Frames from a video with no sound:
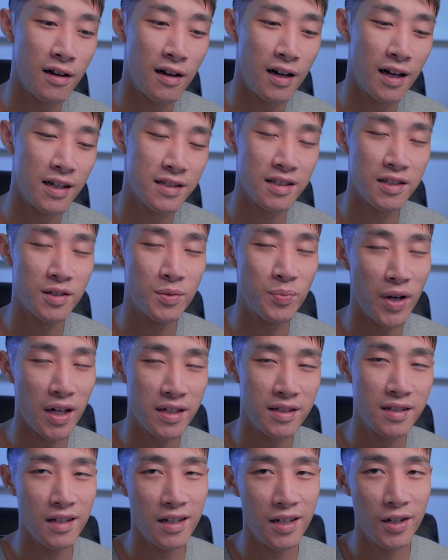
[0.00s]
as
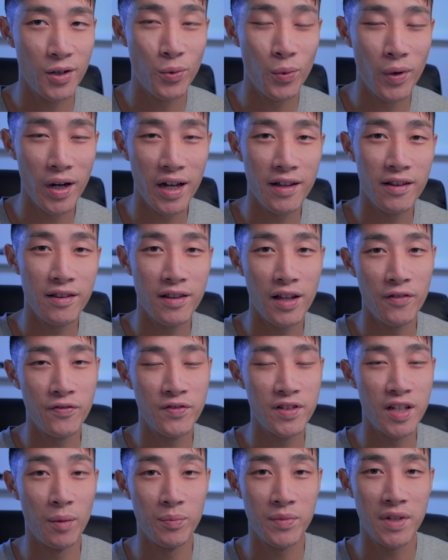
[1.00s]
expected. In a way,
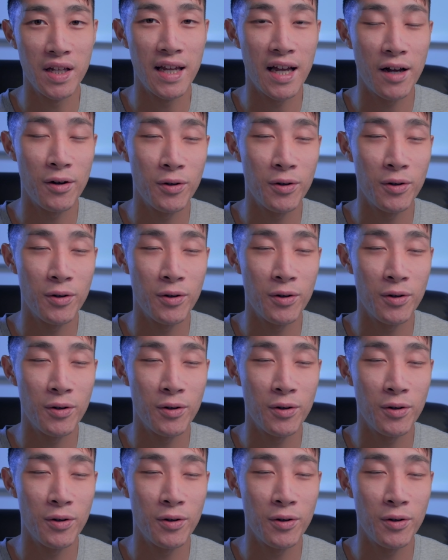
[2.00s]
they've dumped it